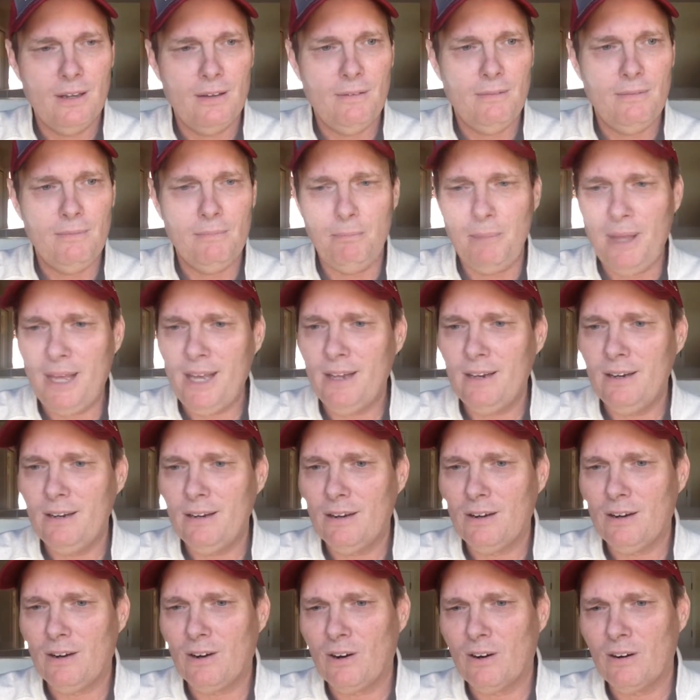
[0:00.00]
Men
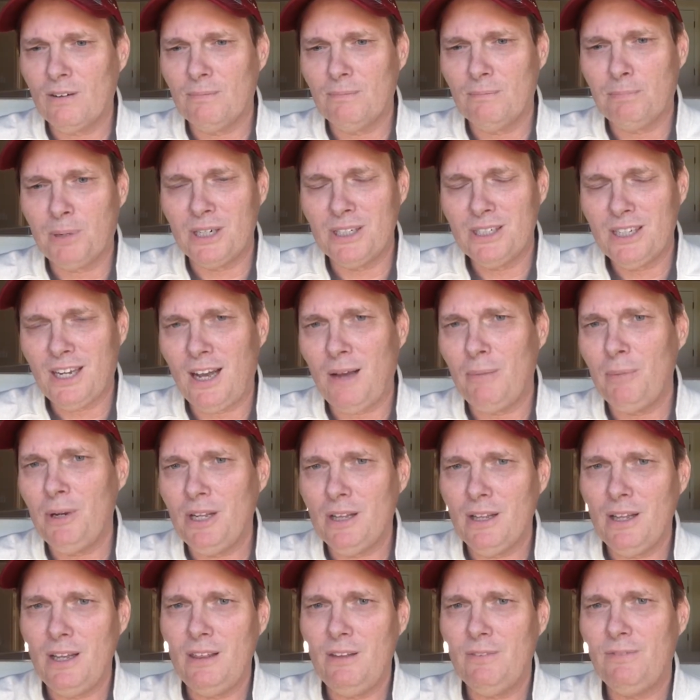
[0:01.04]
are
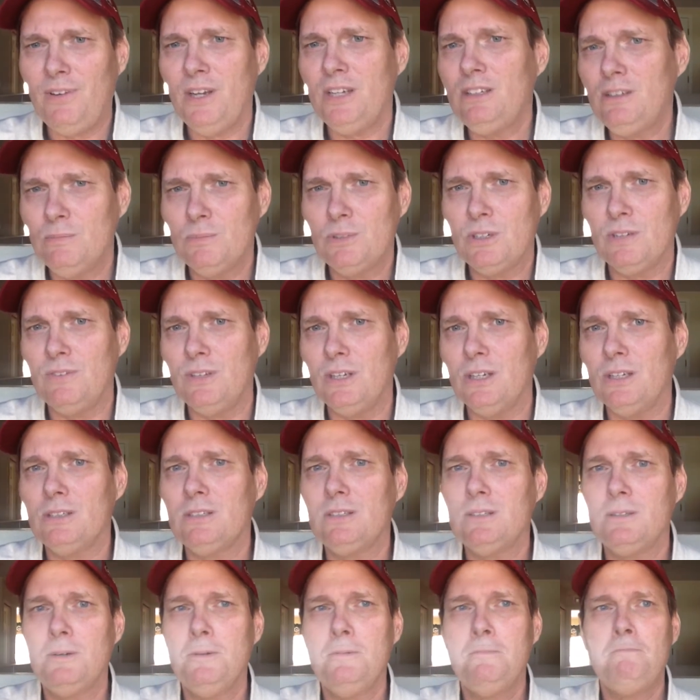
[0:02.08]
predominantly the victims of
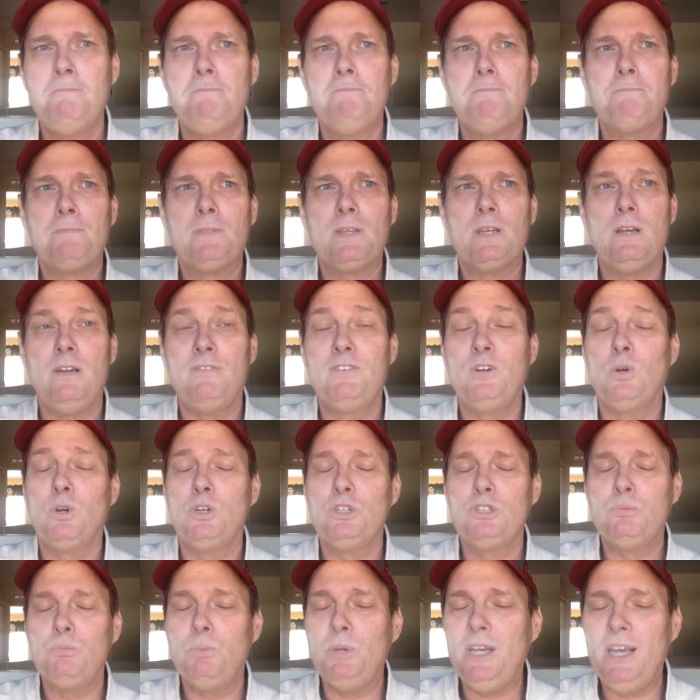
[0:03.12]
this. Of
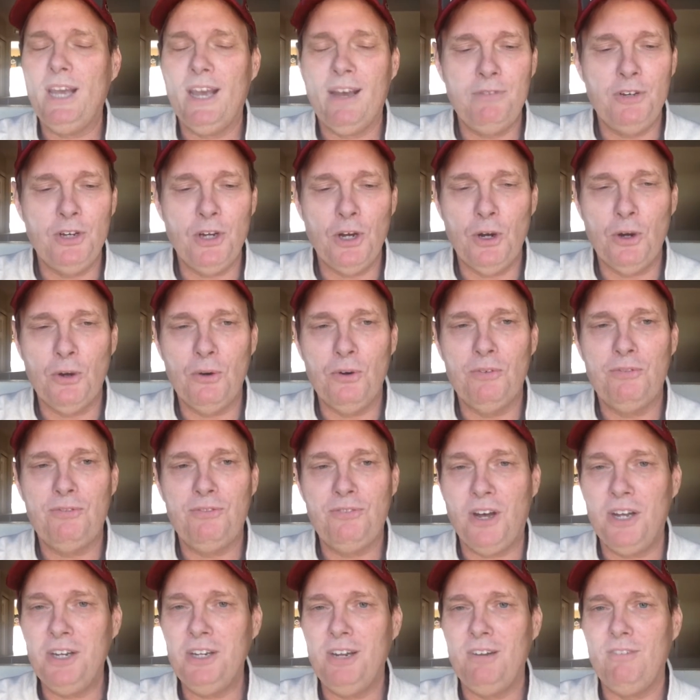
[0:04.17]
course, we have no
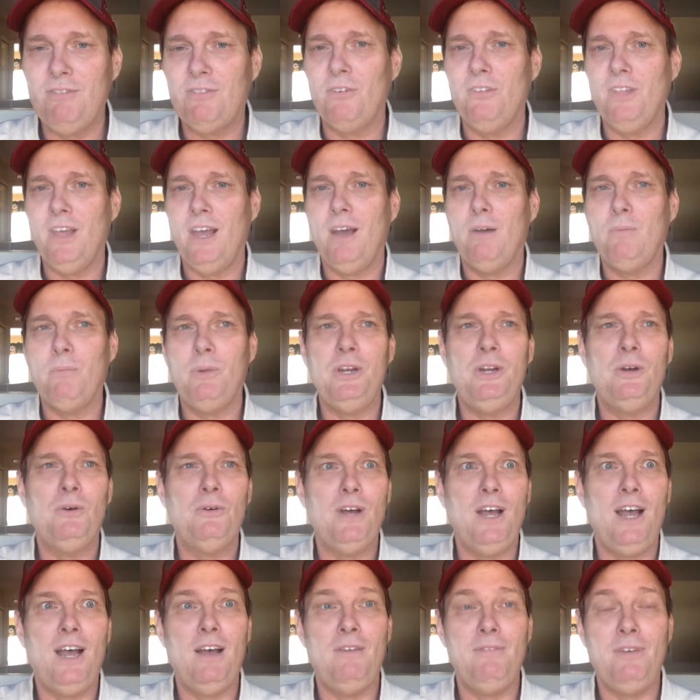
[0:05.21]
funding for that. We
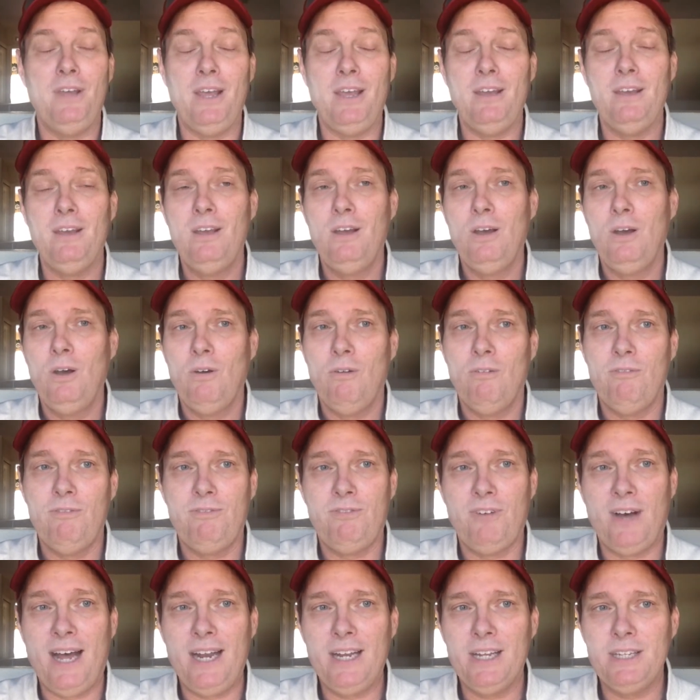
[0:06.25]
don't have a
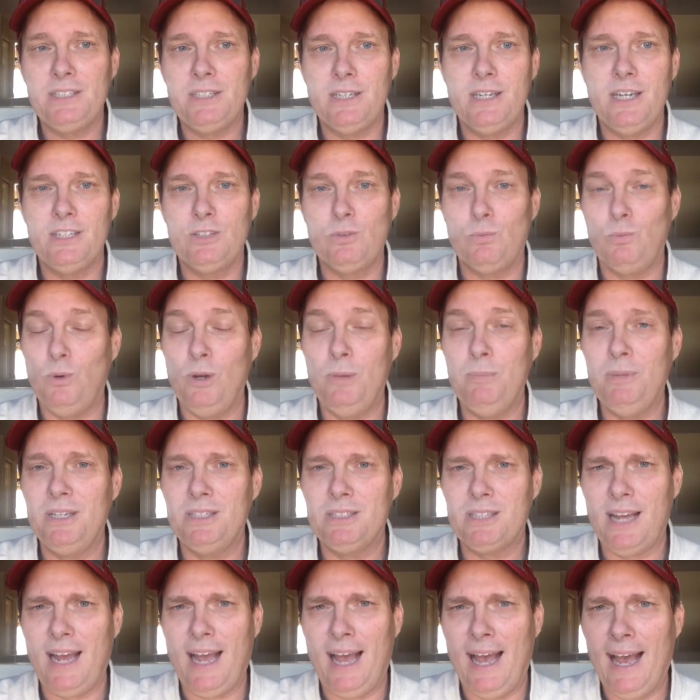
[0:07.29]
Violence Against
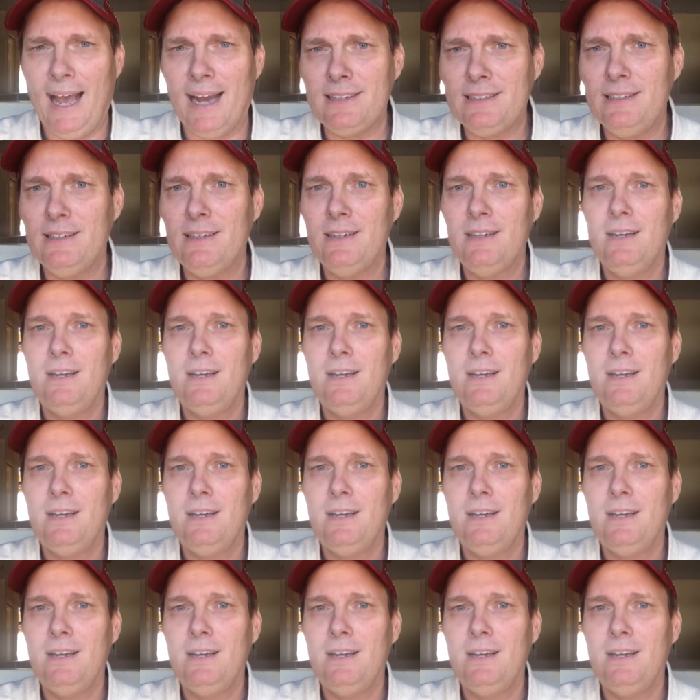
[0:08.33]
Women's Act.